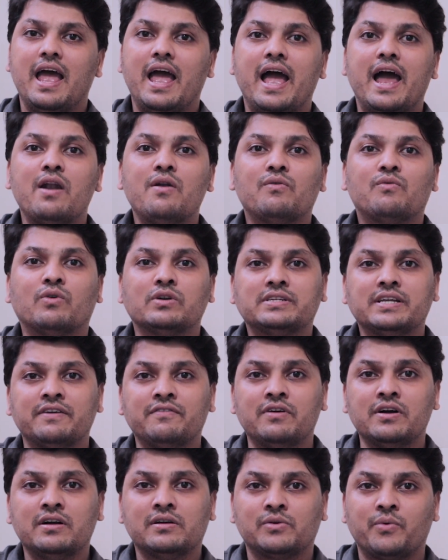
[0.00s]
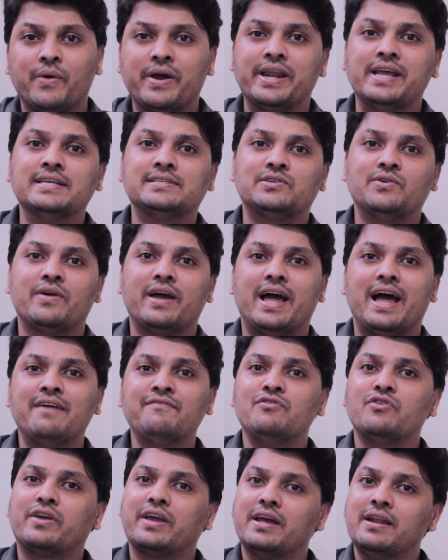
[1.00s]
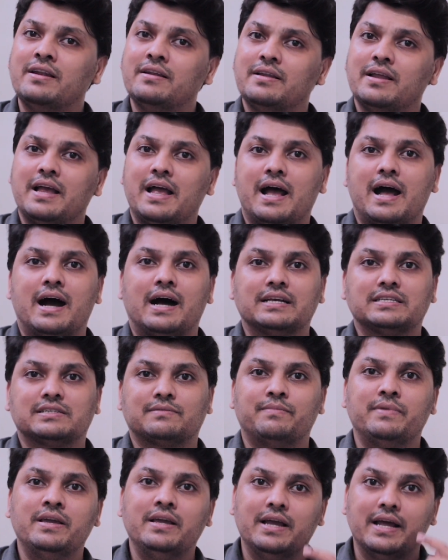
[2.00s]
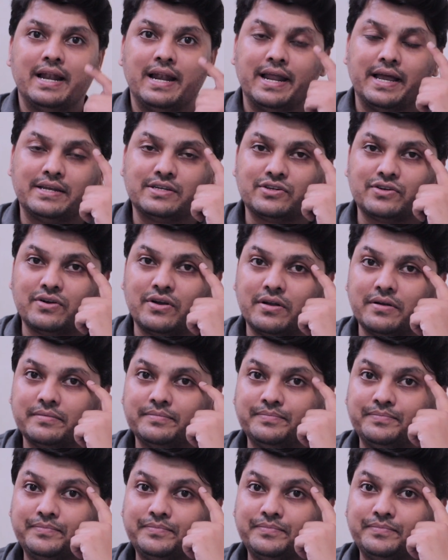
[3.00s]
and whatever queries you have, you can ask me later on.